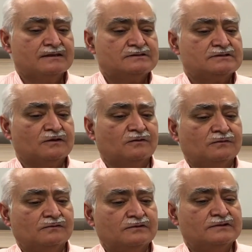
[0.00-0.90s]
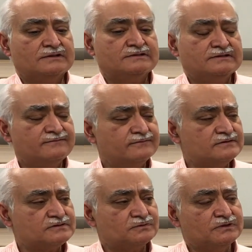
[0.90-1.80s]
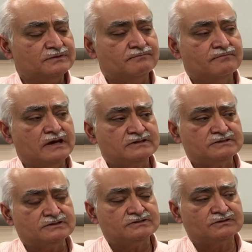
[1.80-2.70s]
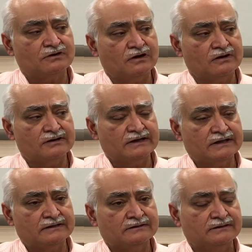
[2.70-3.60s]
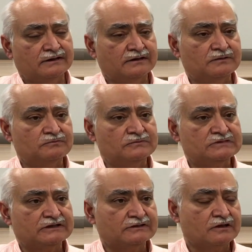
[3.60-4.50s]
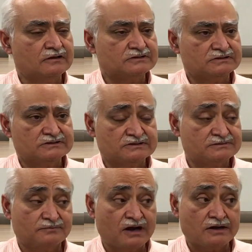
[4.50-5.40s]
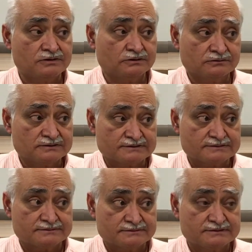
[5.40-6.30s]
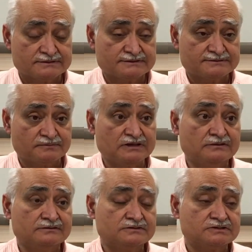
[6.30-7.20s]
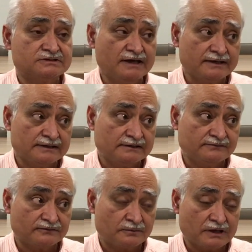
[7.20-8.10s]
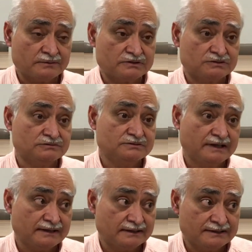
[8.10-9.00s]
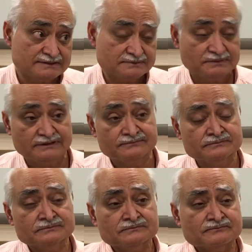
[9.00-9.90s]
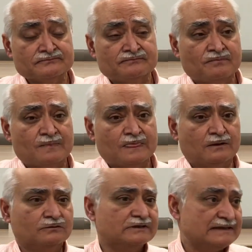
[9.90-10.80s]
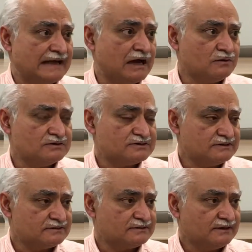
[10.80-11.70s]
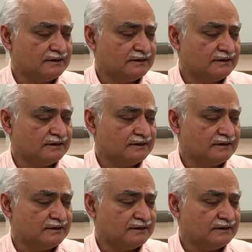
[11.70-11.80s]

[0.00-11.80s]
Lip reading: So the difference with messenger RNA technology, this is brand new. This has been studied for probably 2 decades, but only now is it